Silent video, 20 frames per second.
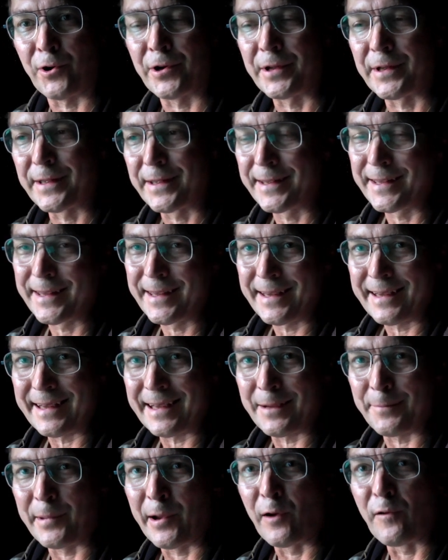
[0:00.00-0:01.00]
My own
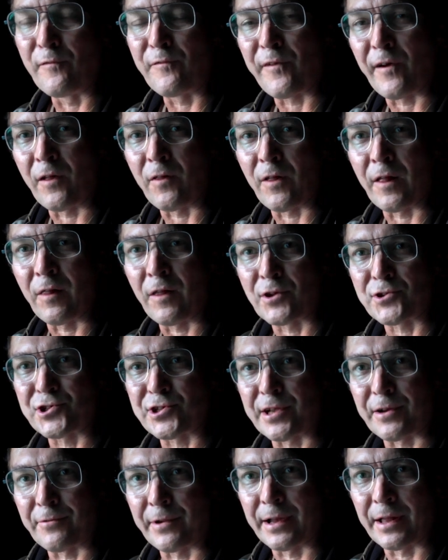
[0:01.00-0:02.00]
fault, I lost it really. I was
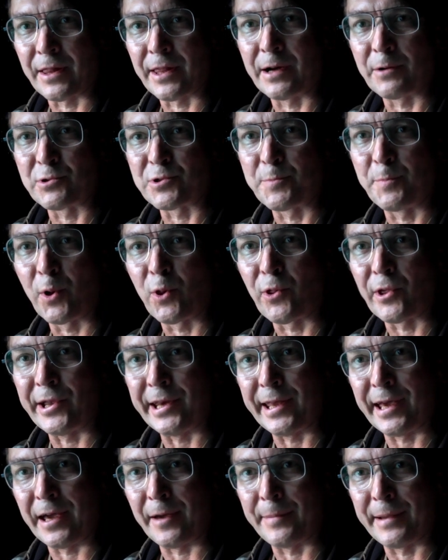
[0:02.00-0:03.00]
bullying it a bit,
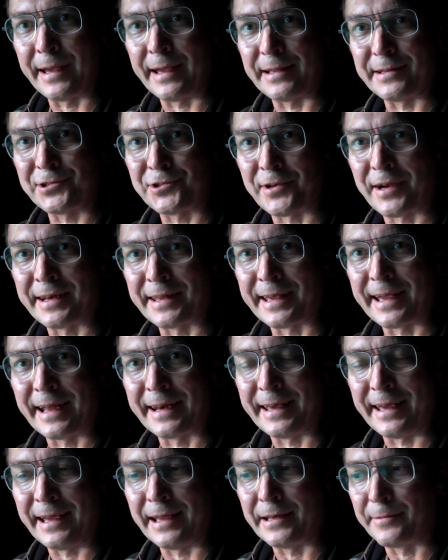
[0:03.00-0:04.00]
trying to get it in, but
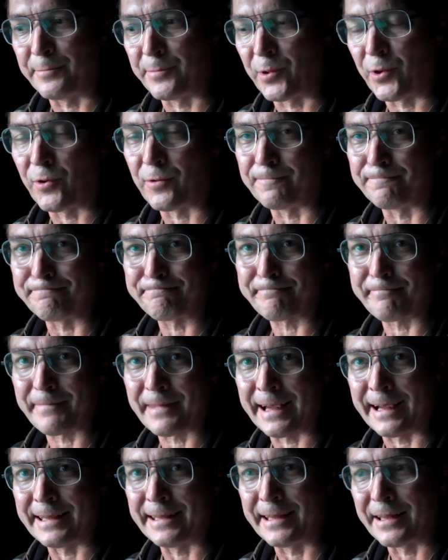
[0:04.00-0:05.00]
you live
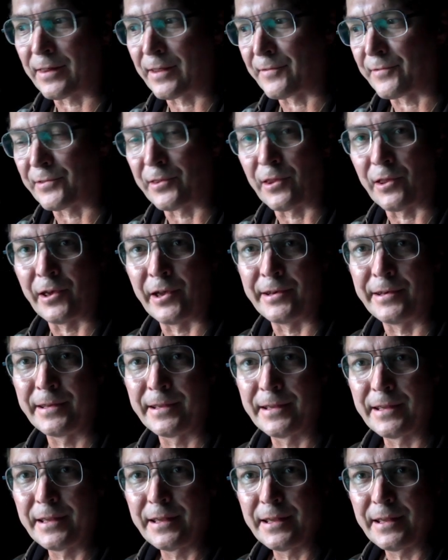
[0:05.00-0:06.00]
and learn.
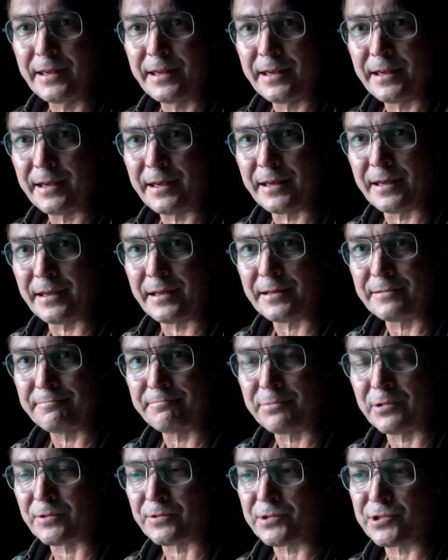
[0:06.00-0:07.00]
But
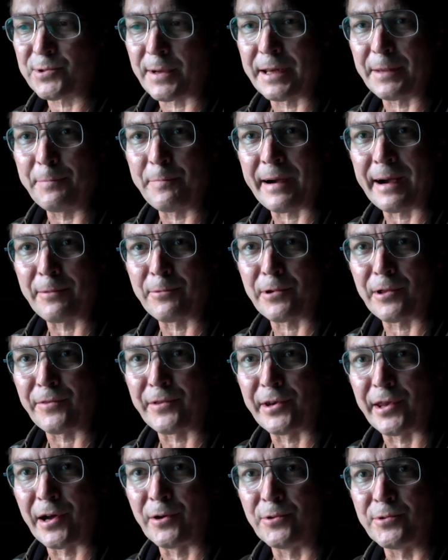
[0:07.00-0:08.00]
£20 on the nose.
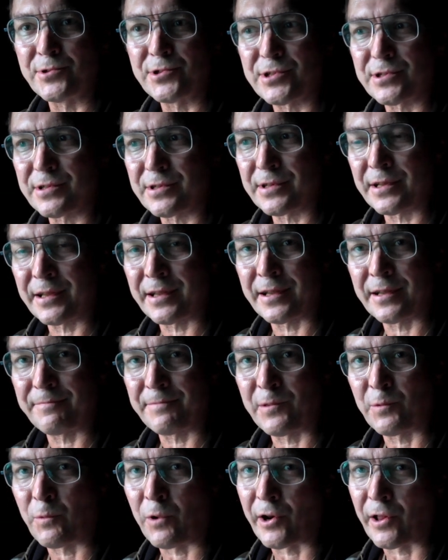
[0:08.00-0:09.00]
The one I
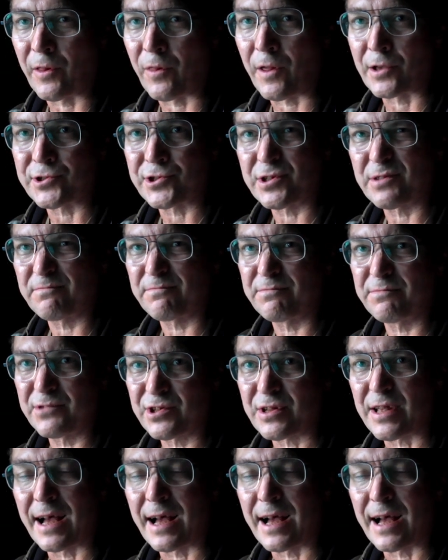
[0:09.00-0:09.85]
lost, slightly bigger.